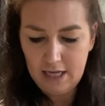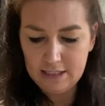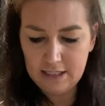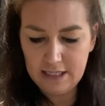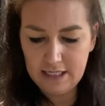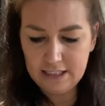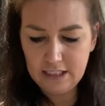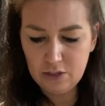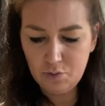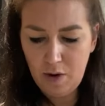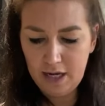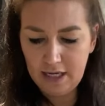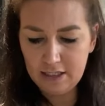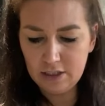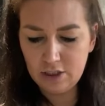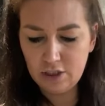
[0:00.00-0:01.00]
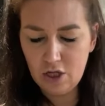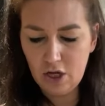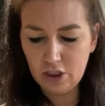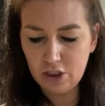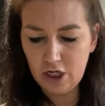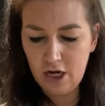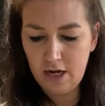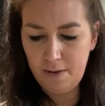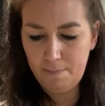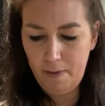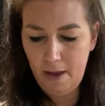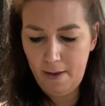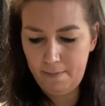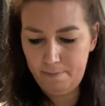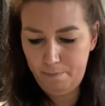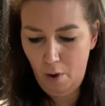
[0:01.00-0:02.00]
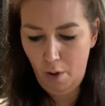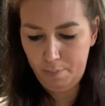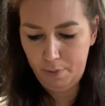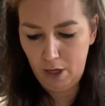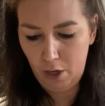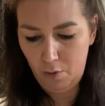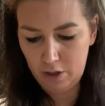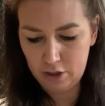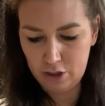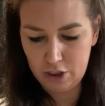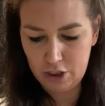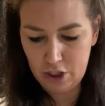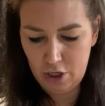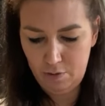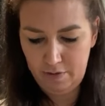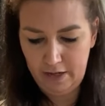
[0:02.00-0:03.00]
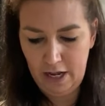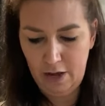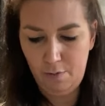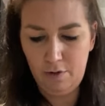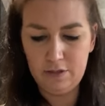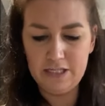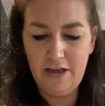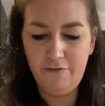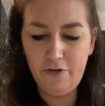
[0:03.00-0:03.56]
So this is why it's such a popular one to do with little ones.